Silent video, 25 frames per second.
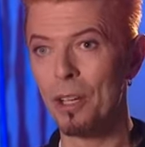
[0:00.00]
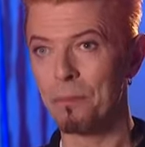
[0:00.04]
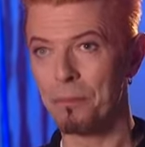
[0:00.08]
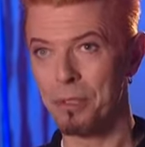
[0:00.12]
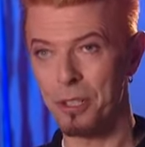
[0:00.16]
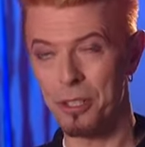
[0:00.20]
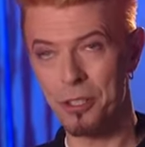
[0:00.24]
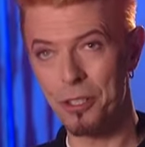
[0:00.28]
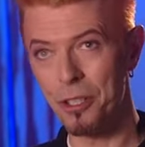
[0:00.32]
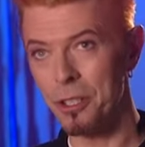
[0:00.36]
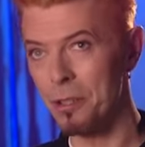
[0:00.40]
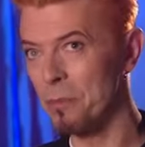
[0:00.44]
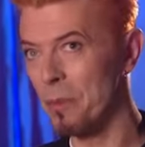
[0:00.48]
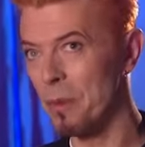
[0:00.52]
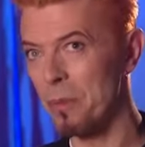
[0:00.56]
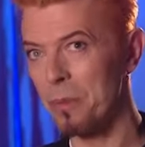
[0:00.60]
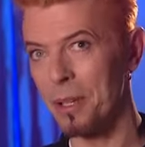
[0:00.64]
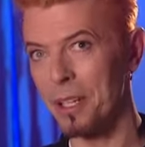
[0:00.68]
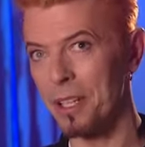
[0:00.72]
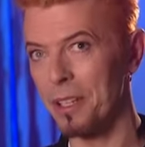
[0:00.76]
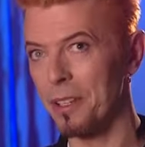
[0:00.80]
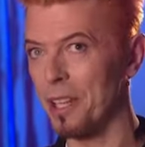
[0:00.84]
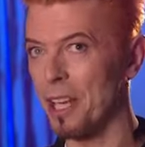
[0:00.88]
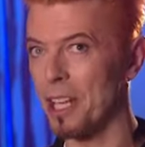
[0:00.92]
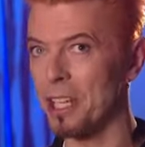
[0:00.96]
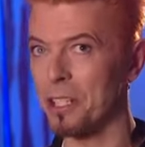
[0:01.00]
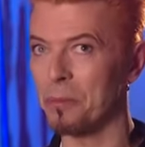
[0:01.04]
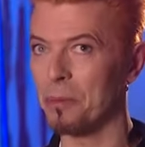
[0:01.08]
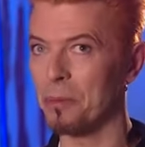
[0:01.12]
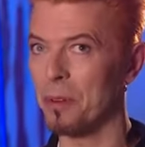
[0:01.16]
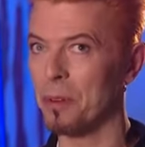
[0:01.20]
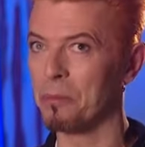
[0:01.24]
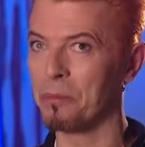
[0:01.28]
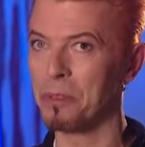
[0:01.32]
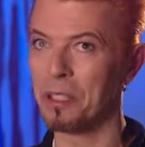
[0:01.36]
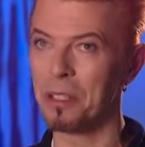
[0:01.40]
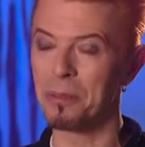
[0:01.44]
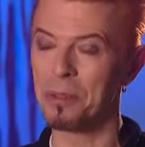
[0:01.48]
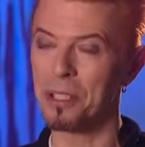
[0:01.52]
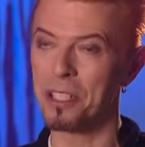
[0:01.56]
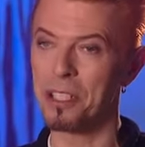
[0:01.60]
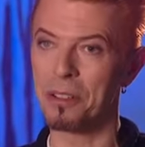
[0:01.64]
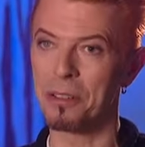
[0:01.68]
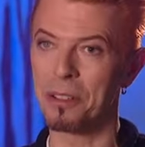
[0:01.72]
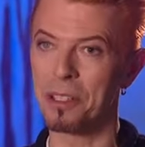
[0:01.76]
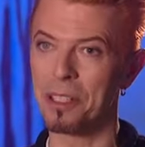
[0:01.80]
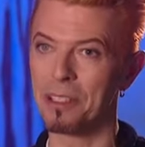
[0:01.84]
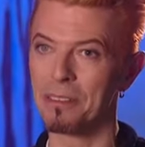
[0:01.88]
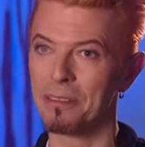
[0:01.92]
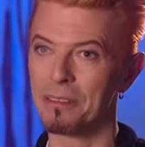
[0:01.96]
Presumably, that's what we'll be
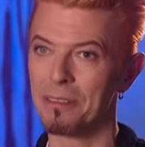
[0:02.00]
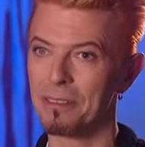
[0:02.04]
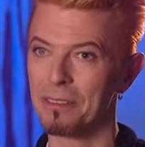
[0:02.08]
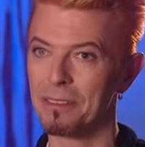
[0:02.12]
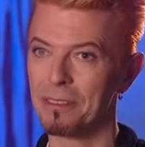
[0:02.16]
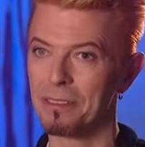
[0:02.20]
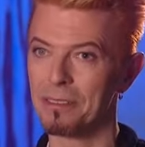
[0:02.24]
doing